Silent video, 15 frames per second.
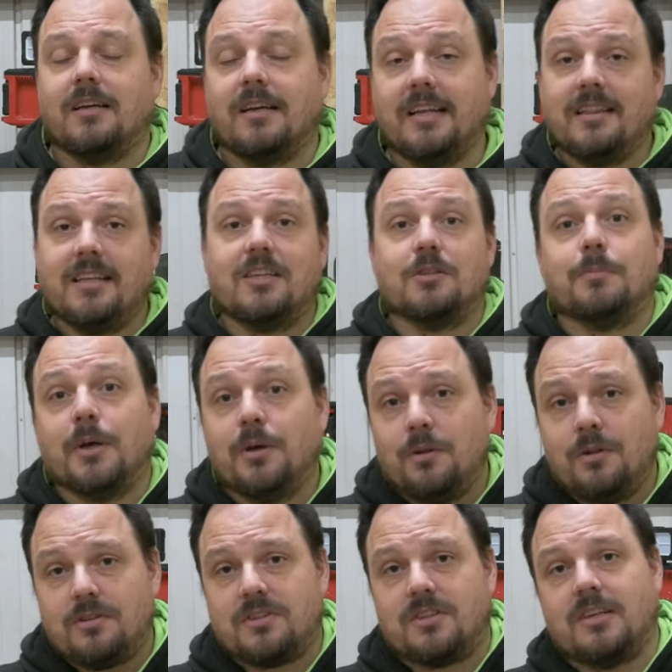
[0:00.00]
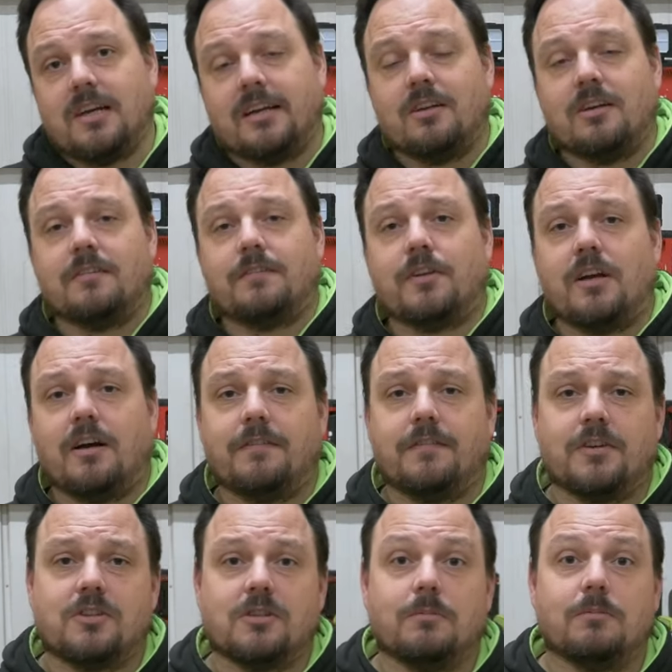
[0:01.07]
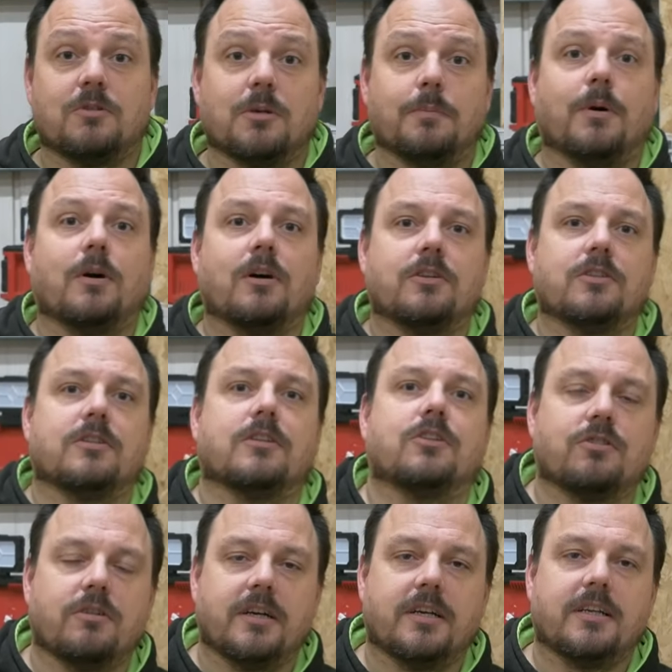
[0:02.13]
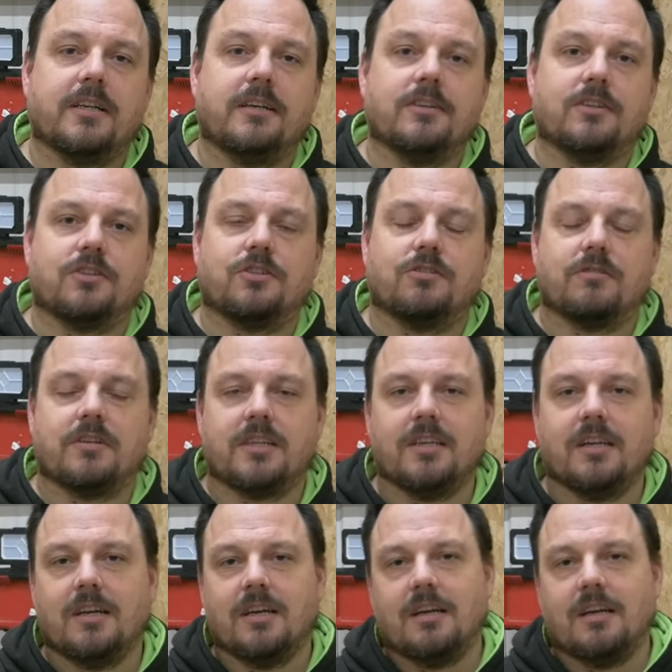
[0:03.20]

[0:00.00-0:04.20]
in these booths and hopefully offer some support to the training industry